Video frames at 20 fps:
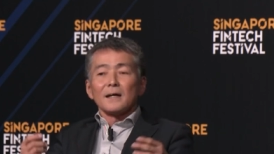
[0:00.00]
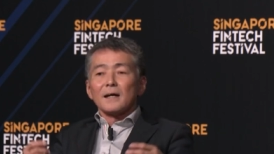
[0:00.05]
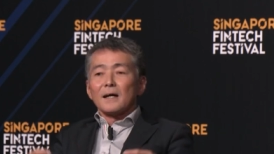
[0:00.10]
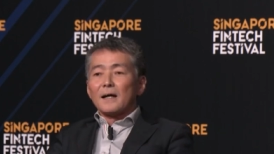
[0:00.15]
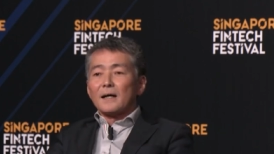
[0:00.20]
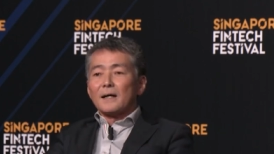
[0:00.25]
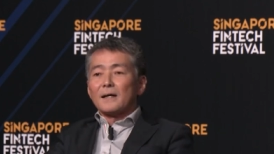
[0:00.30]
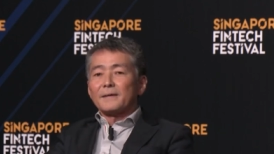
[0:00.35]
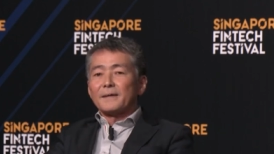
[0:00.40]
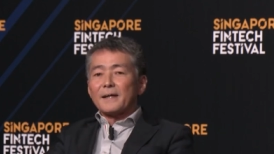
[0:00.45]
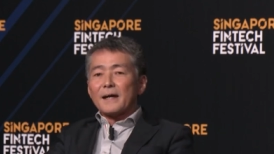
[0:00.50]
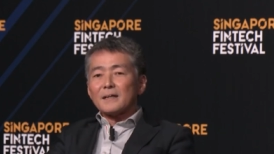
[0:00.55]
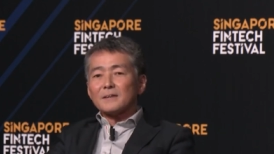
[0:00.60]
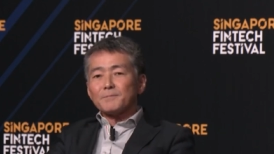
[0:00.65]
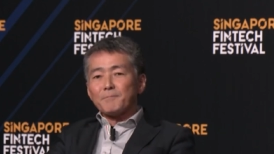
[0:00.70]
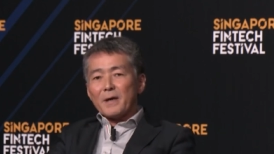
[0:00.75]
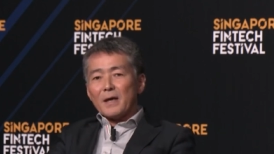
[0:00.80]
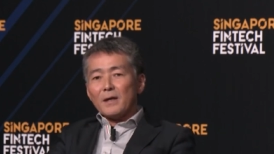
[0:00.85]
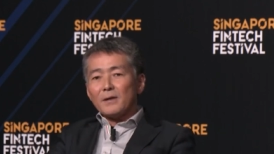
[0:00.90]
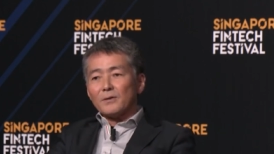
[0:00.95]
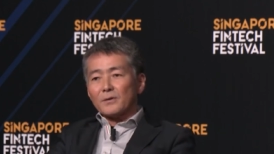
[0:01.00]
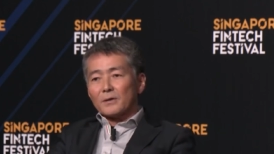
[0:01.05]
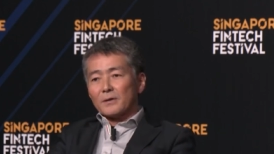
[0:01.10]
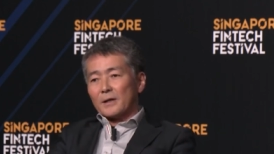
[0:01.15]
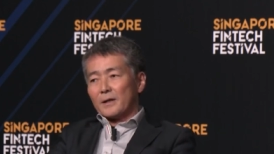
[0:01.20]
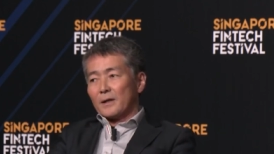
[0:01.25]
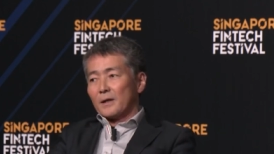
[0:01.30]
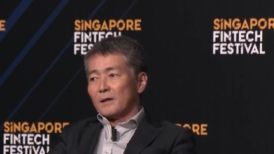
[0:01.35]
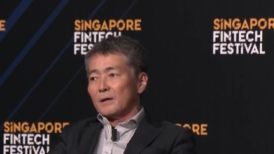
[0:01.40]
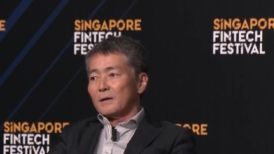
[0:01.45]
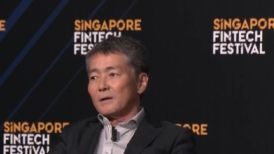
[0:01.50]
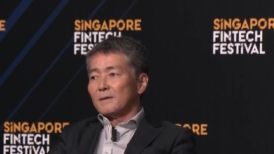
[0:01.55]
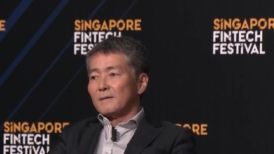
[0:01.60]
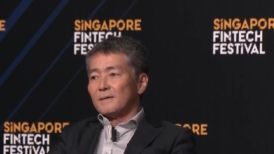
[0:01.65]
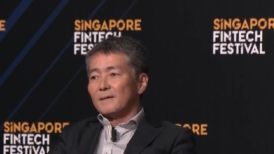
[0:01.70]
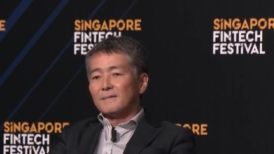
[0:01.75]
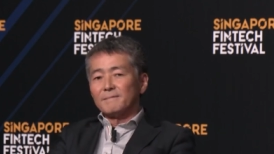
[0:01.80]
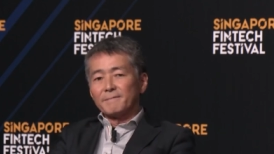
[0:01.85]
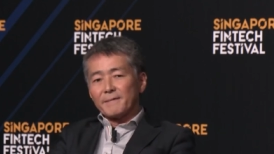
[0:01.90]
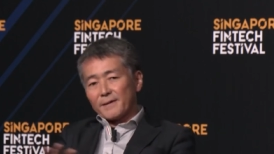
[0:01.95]
there has been an
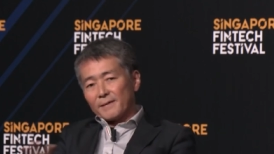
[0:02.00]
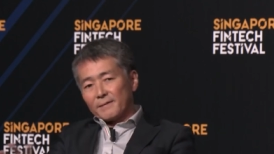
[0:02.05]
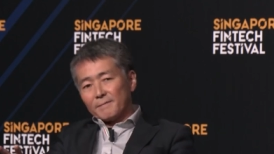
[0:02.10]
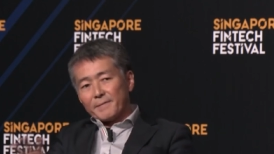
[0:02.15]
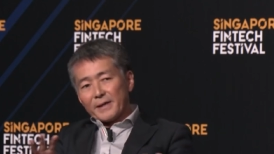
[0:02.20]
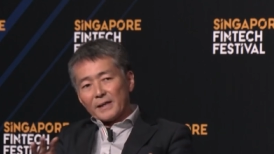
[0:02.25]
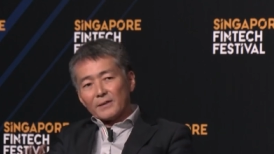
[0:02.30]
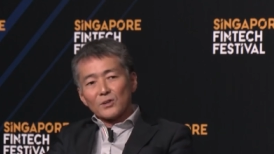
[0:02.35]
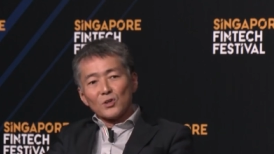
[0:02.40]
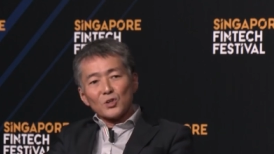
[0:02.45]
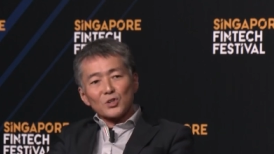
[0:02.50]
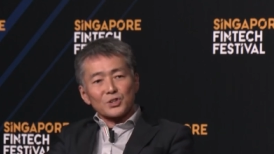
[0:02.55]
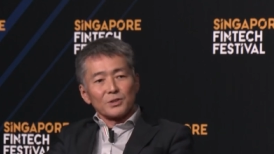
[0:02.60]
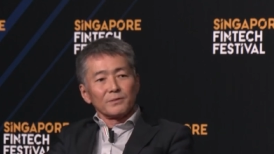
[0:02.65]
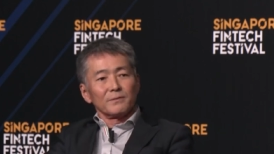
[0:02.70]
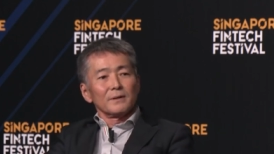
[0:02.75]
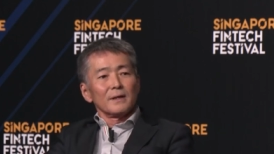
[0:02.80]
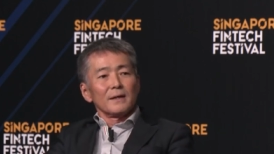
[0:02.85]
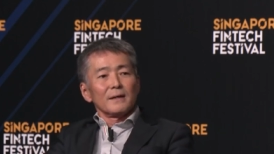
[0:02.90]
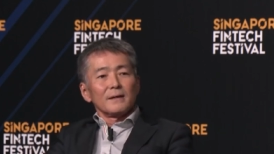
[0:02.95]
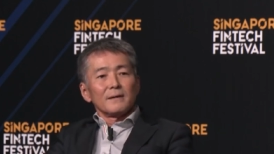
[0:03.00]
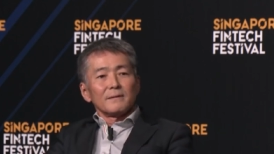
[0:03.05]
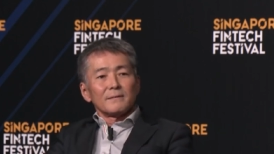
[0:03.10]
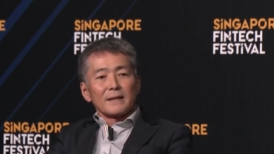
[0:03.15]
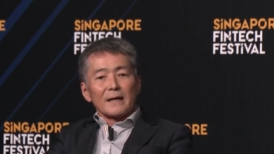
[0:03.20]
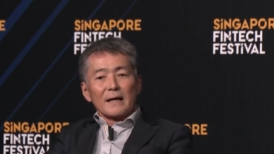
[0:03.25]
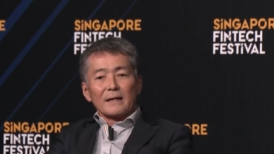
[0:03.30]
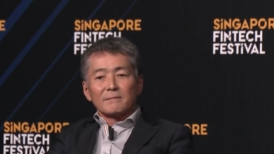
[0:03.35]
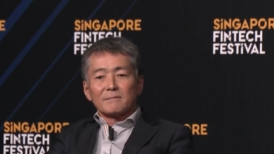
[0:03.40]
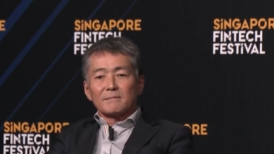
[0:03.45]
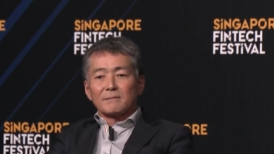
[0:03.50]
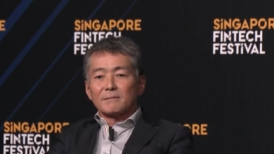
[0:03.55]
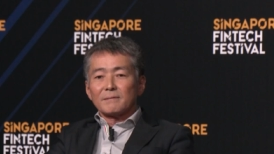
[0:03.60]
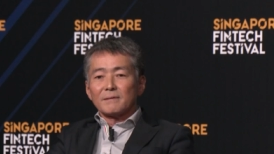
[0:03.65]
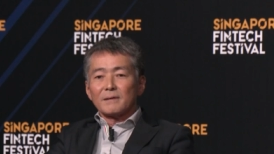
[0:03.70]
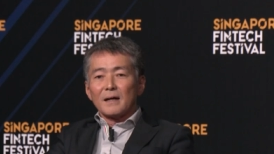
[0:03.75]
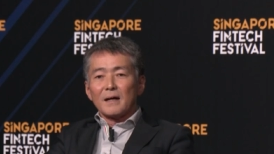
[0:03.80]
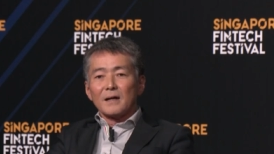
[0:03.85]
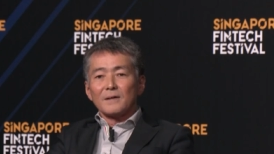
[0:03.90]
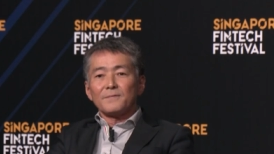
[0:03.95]
overwhelming notion that
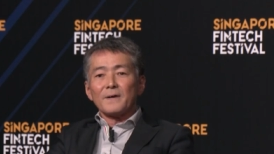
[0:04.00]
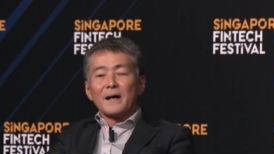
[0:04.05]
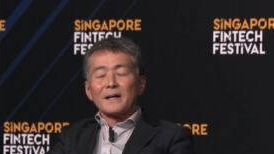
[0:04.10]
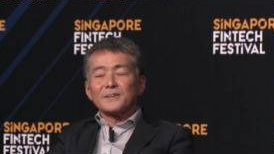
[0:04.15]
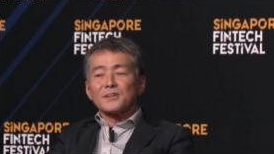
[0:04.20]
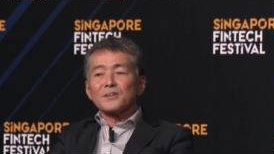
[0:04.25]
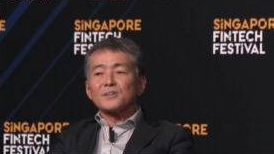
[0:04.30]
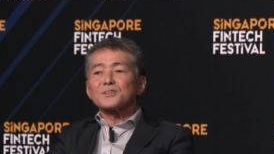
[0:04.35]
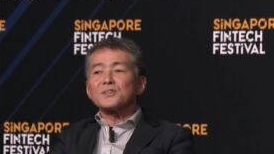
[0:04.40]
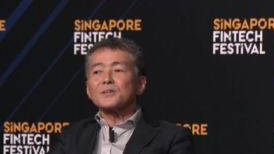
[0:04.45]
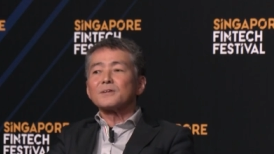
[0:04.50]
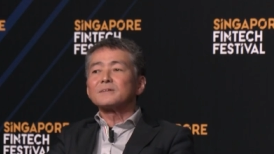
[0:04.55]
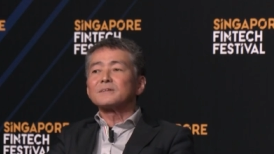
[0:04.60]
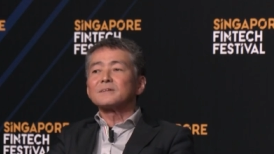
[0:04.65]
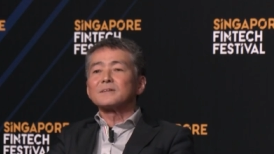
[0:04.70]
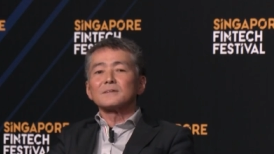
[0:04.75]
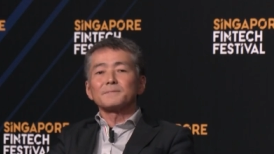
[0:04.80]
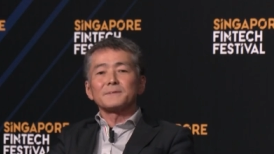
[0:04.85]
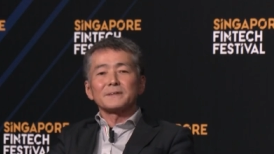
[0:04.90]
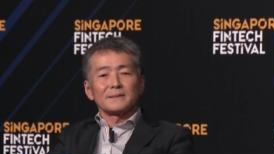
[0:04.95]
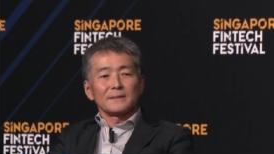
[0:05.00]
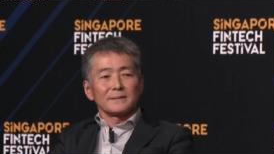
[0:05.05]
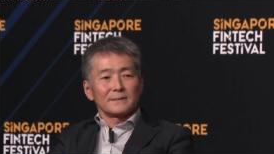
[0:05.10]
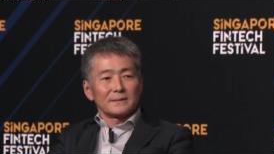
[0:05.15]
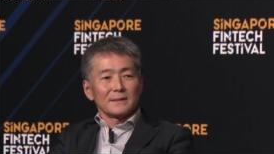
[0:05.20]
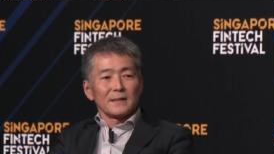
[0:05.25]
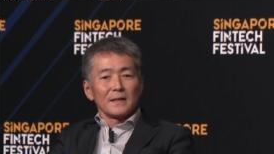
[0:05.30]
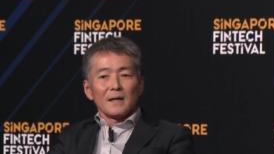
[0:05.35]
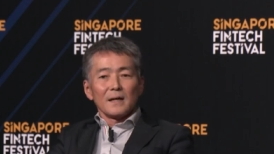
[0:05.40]
financial services